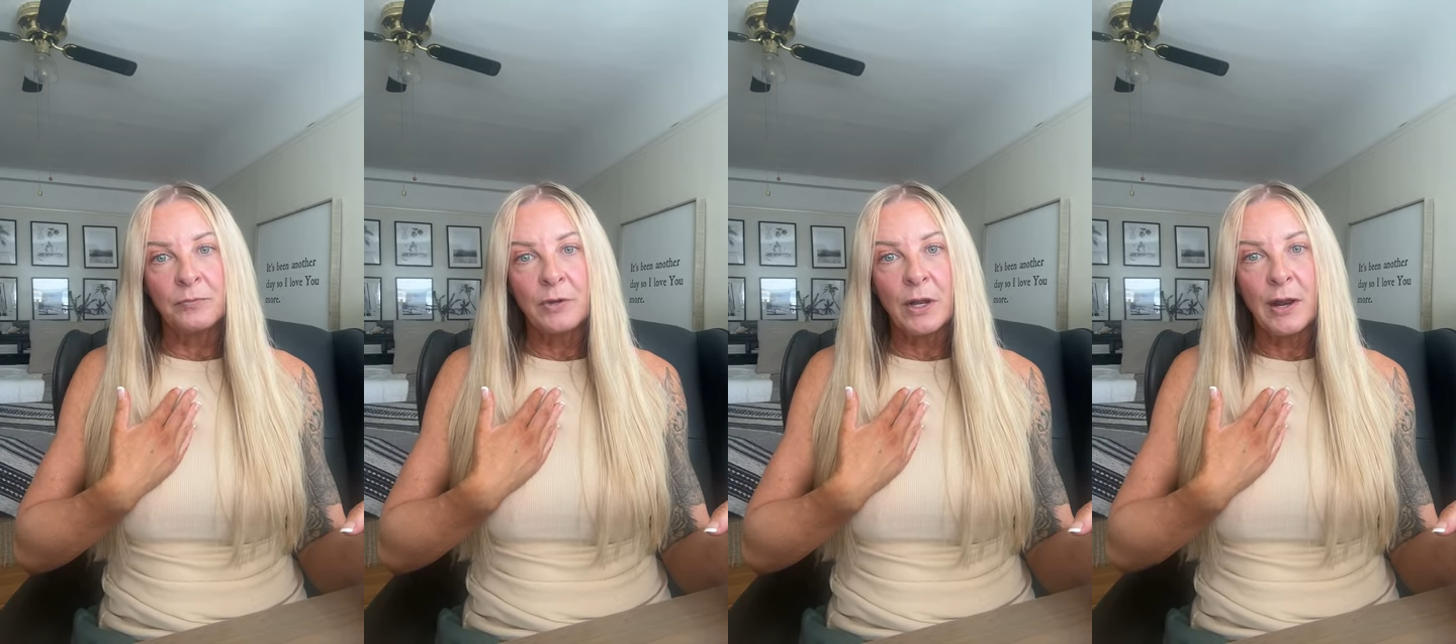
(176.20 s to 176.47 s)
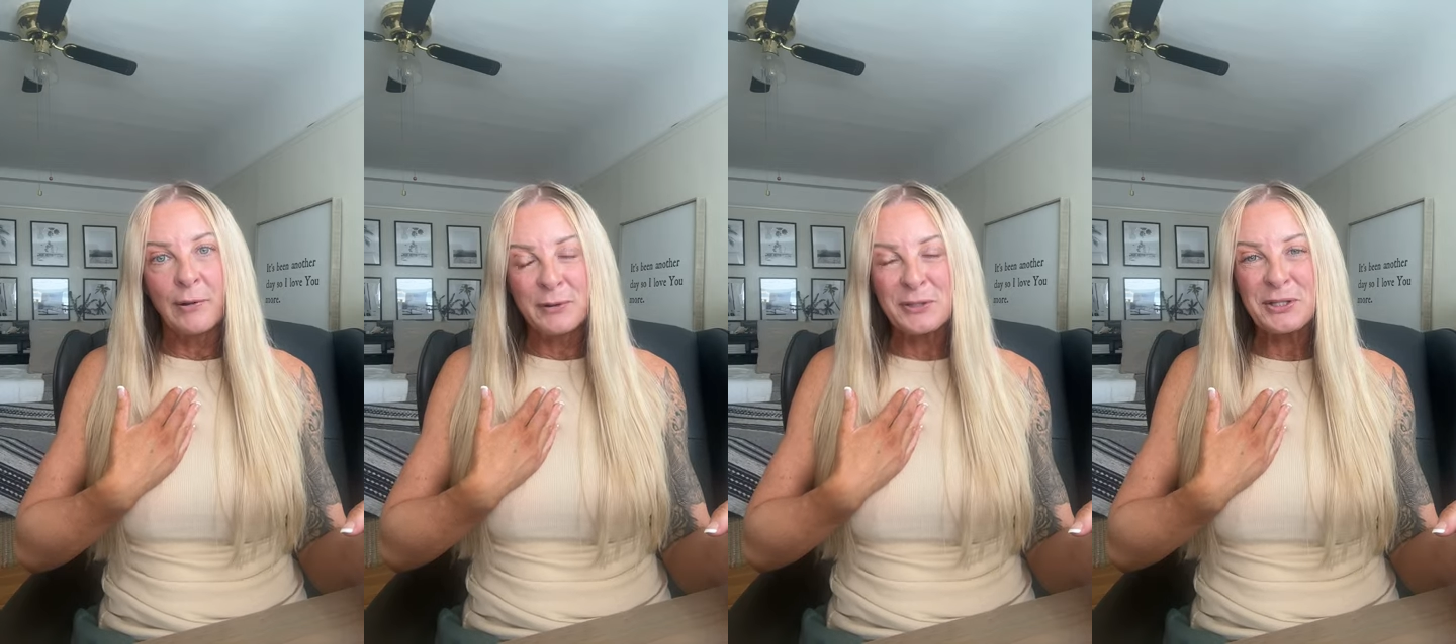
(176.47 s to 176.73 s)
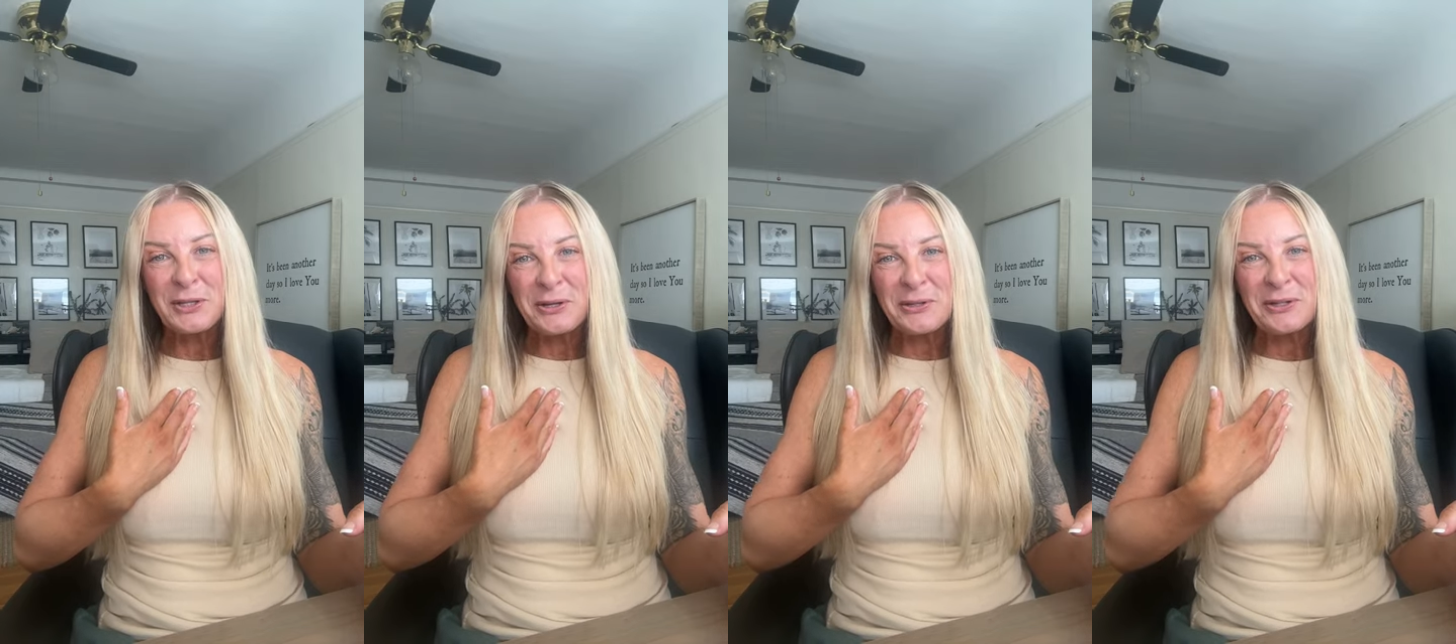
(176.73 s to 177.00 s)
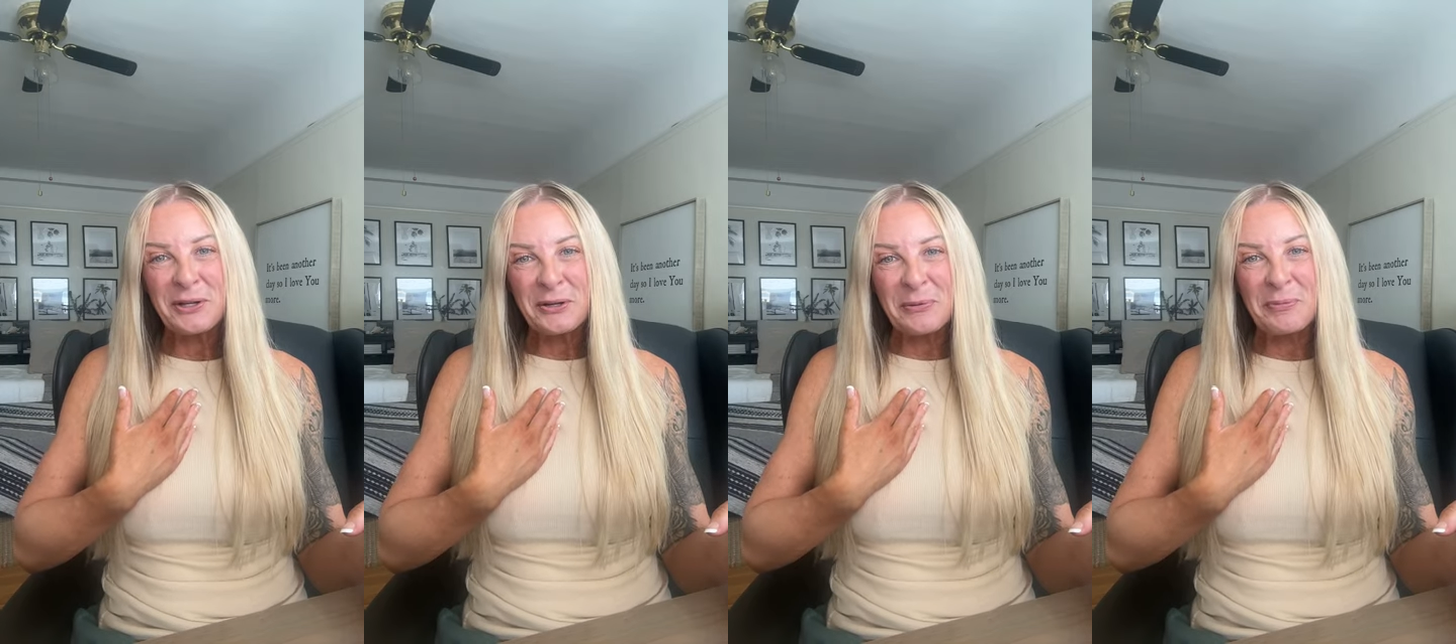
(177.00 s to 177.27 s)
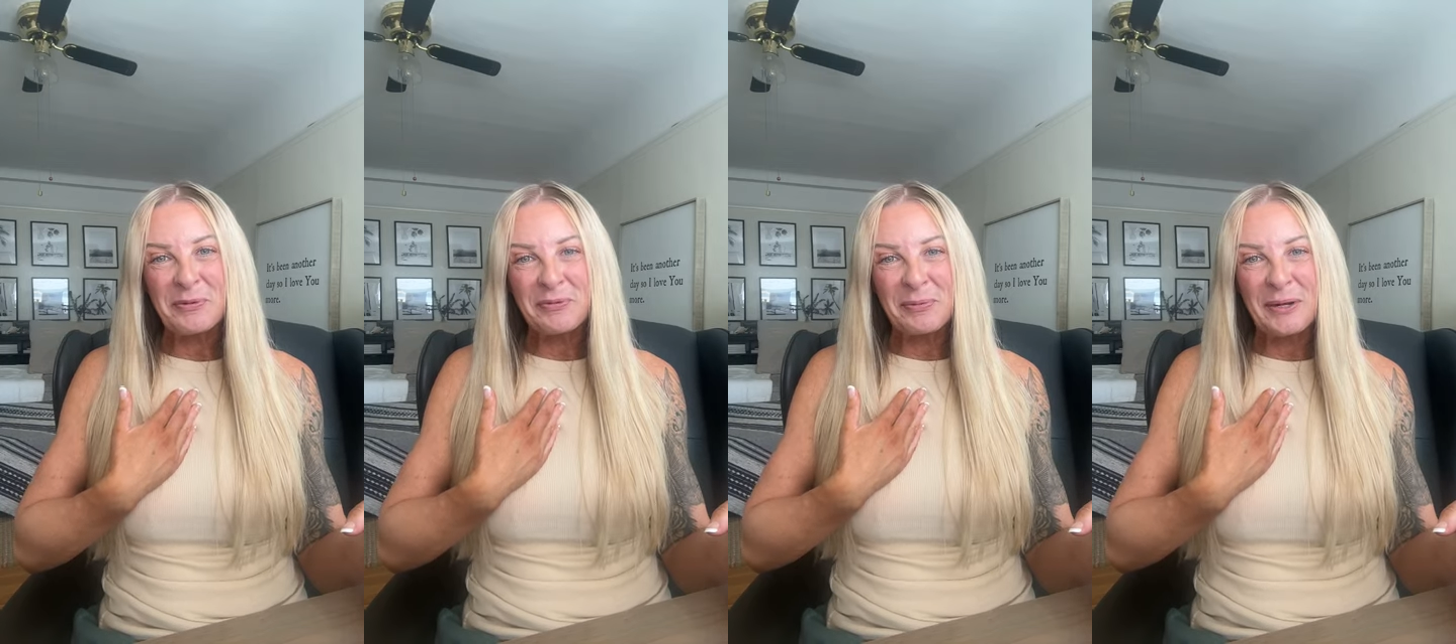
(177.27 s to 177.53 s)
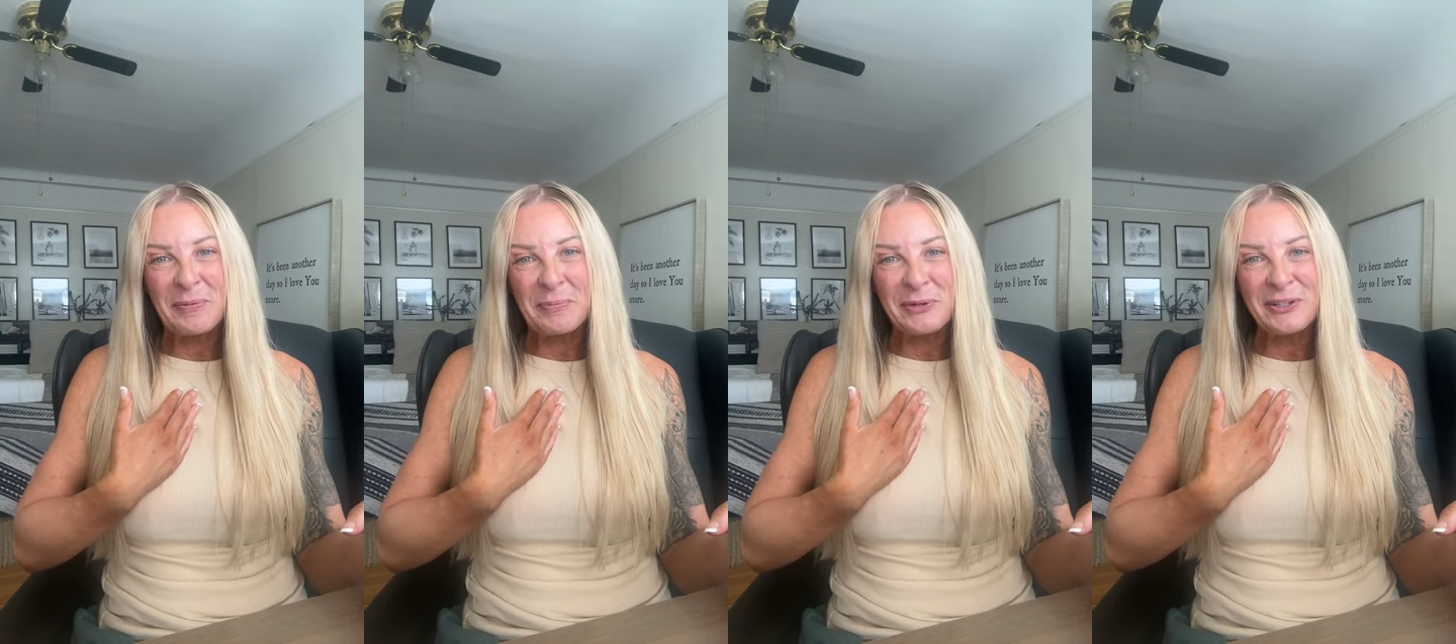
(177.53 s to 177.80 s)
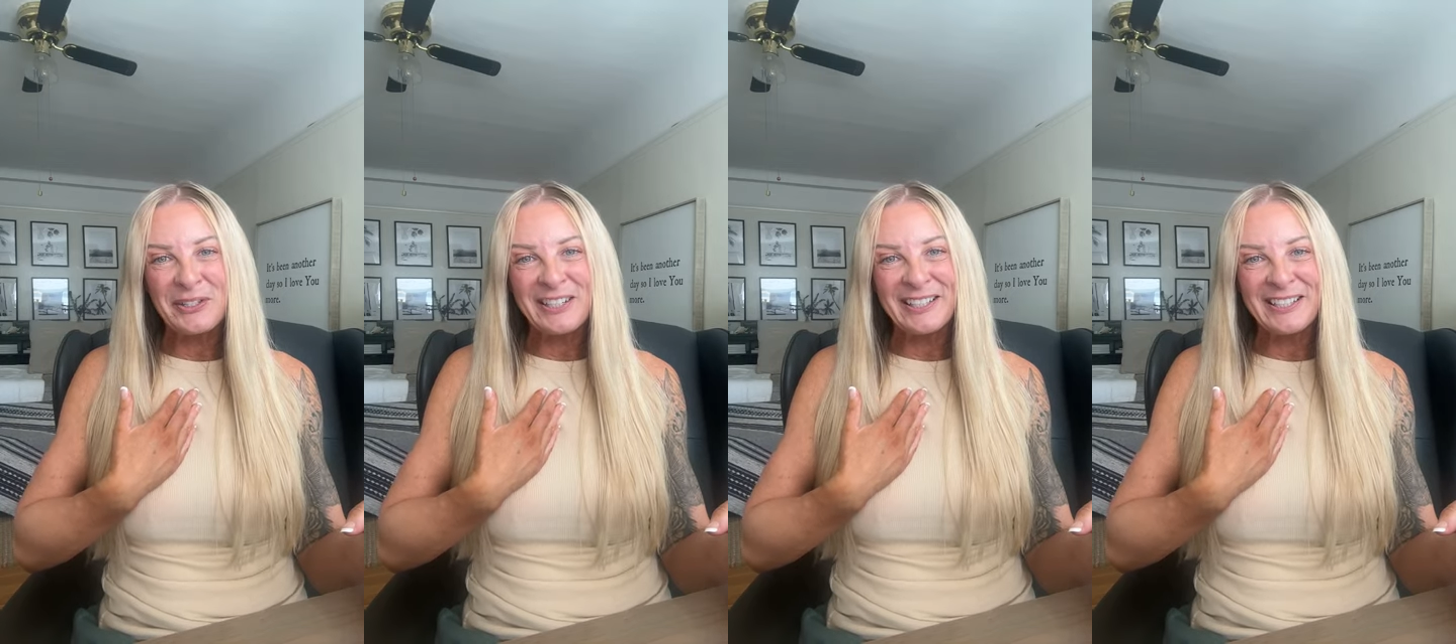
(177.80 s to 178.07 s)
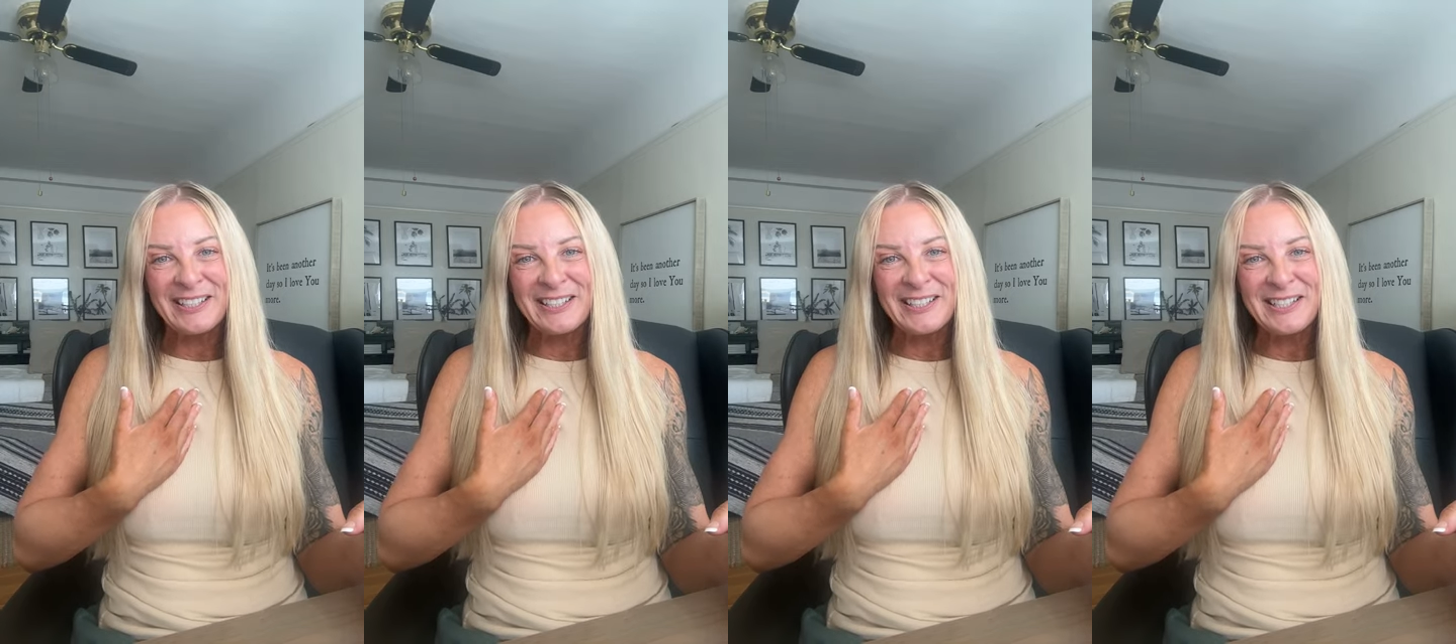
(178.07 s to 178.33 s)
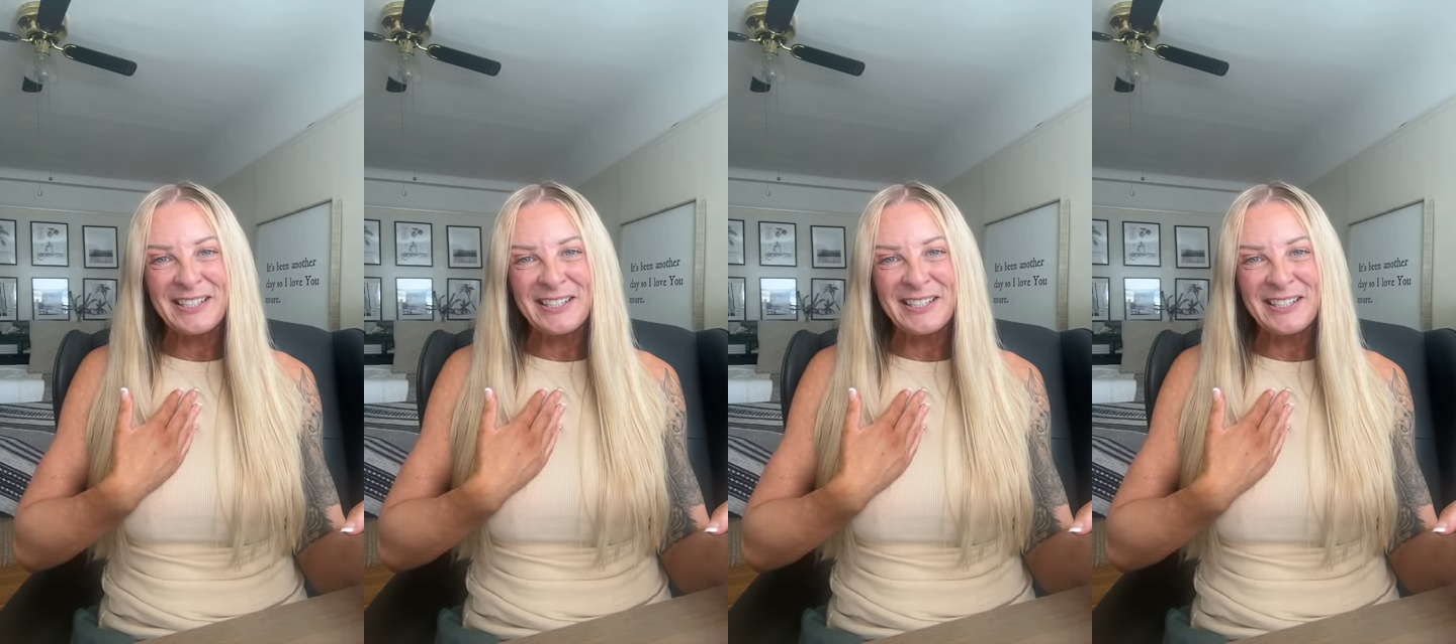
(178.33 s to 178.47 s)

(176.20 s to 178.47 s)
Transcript: it was the only group of people that